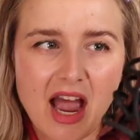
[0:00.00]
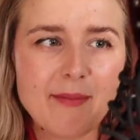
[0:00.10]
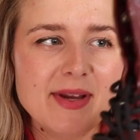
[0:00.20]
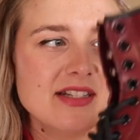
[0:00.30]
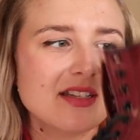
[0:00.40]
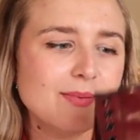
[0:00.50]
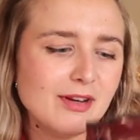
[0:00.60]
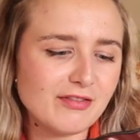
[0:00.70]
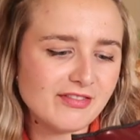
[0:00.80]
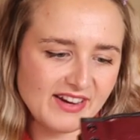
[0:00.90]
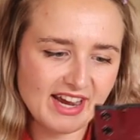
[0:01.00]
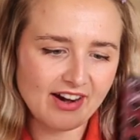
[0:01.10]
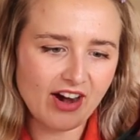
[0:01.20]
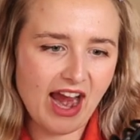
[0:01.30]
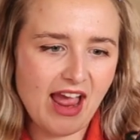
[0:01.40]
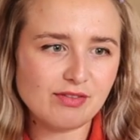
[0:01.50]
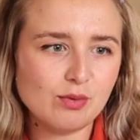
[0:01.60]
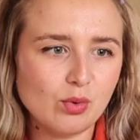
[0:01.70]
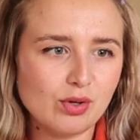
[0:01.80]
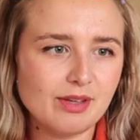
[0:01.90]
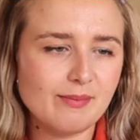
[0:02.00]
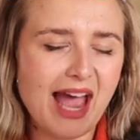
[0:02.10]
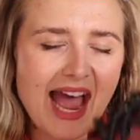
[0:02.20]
I mean, to be fair, I haven't worn them